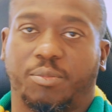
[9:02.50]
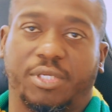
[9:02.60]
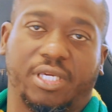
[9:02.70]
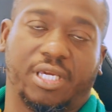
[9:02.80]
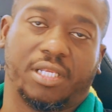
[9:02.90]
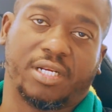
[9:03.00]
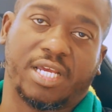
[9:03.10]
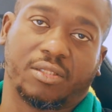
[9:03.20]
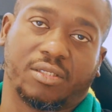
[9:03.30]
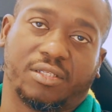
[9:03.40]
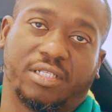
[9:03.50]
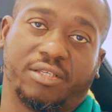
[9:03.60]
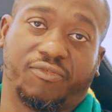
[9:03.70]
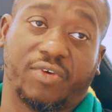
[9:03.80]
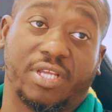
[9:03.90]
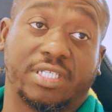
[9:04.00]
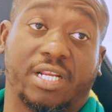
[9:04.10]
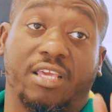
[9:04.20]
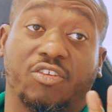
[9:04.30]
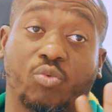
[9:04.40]
be in and out of the defense. At
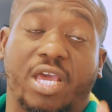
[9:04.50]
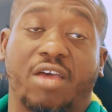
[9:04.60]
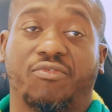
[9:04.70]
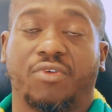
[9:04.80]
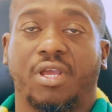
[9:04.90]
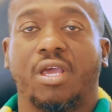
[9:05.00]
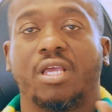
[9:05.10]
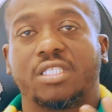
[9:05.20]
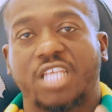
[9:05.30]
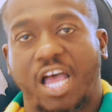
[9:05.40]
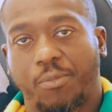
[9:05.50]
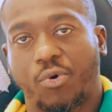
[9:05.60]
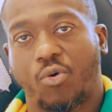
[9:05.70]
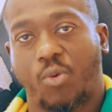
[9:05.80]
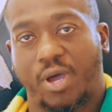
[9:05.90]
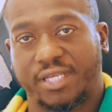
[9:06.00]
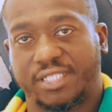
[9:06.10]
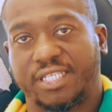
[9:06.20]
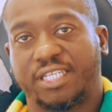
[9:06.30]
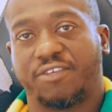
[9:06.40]
least we have top
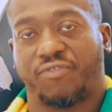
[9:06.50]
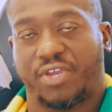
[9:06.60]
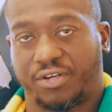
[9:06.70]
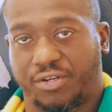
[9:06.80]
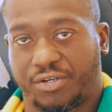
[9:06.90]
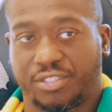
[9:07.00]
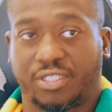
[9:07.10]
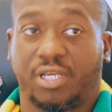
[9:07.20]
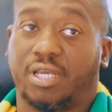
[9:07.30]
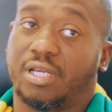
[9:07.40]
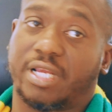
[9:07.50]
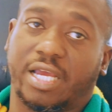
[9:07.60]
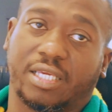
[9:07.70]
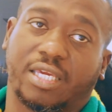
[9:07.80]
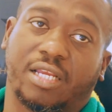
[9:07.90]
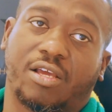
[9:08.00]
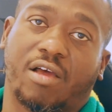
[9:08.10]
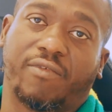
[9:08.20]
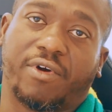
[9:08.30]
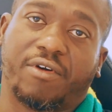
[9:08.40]
quality defenders that can
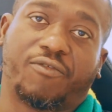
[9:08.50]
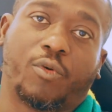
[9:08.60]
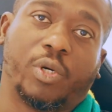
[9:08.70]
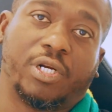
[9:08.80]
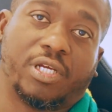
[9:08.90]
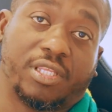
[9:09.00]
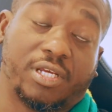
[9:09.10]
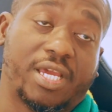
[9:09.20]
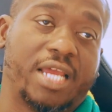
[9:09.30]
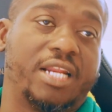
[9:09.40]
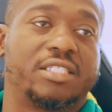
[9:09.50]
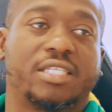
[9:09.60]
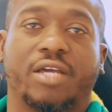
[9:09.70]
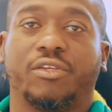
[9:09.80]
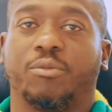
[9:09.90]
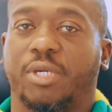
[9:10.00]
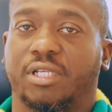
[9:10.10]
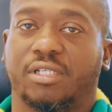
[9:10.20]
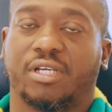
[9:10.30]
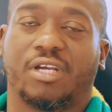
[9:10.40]
cover for one another. And this is how you
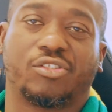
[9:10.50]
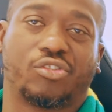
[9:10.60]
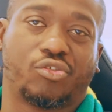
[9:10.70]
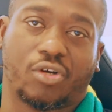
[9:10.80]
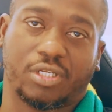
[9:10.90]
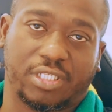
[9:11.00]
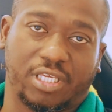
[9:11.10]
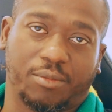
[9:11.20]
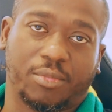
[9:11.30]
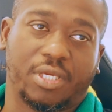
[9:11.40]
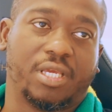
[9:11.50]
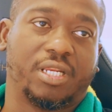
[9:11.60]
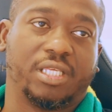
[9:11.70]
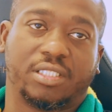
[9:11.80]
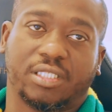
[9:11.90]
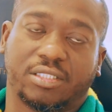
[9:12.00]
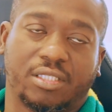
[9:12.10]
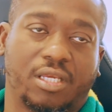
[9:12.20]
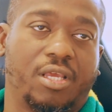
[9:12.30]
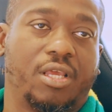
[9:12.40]
build a strong team. This is
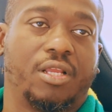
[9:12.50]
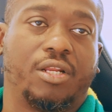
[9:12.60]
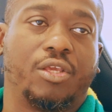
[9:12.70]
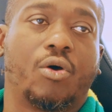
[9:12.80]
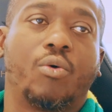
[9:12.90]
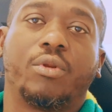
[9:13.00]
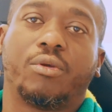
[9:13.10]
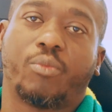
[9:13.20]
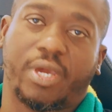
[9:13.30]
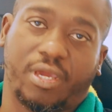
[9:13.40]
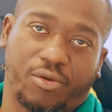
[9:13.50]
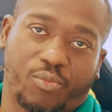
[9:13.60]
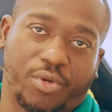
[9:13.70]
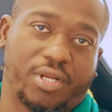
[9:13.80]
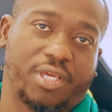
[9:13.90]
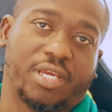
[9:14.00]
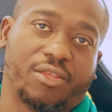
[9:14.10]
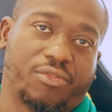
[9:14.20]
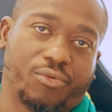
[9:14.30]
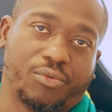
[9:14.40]
the only way we're going to
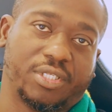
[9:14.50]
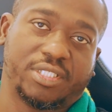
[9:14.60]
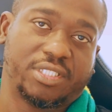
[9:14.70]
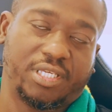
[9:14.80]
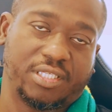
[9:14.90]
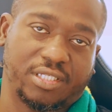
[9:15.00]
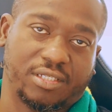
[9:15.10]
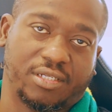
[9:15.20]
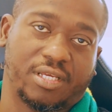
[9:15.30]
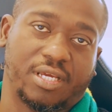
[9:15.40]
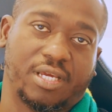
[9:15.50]
get through this season